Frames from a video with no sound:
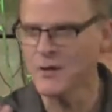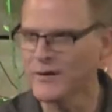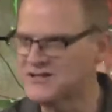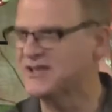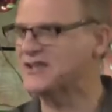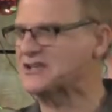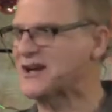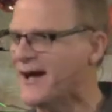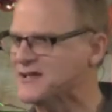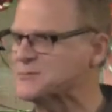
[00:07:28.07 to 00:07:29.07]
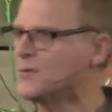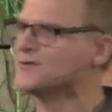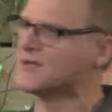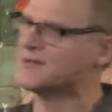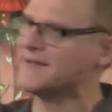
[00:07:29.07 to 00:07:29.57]
We see the gospel
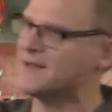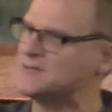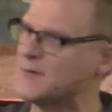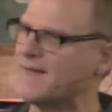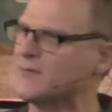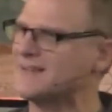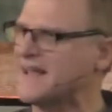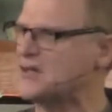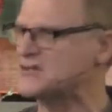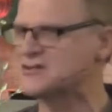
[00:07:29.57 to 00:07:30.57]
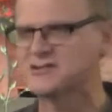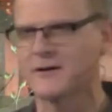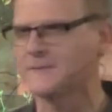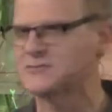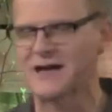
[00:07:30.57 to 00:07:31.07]
declared to every nation,
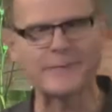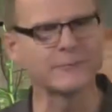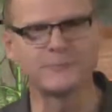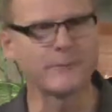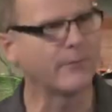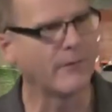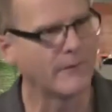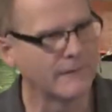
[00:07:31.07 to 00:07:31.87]
tongue, tribe, and people.